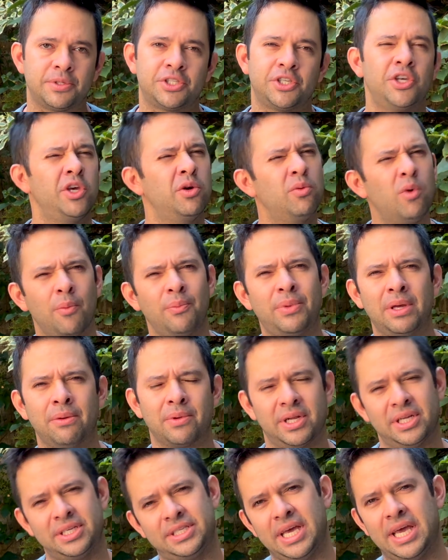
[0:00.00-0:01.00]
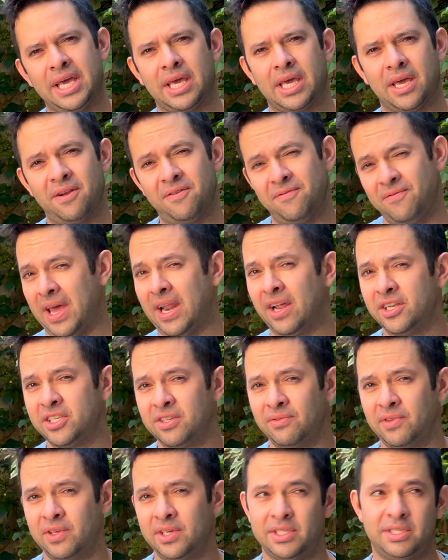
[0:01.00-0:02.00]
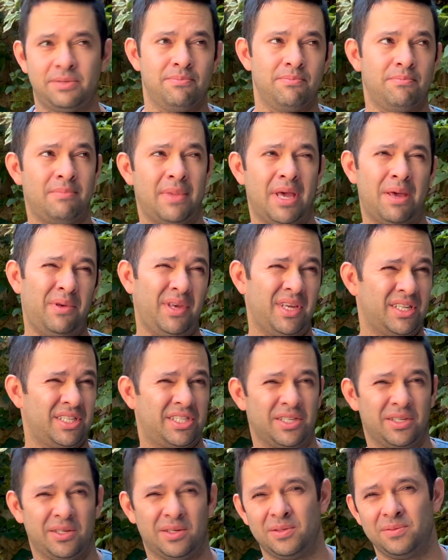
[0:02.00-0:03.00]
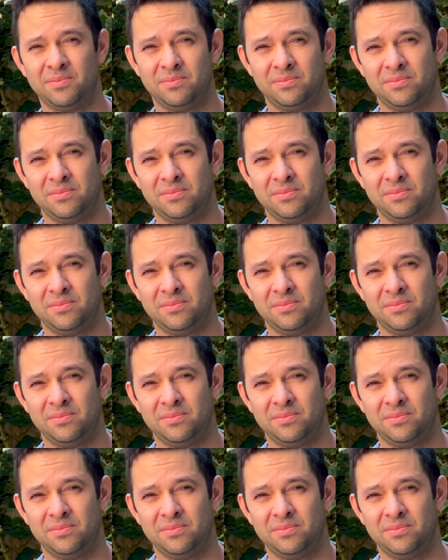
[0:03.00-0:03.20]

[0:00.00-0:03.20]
so you won't be able to take advantage of this maybe until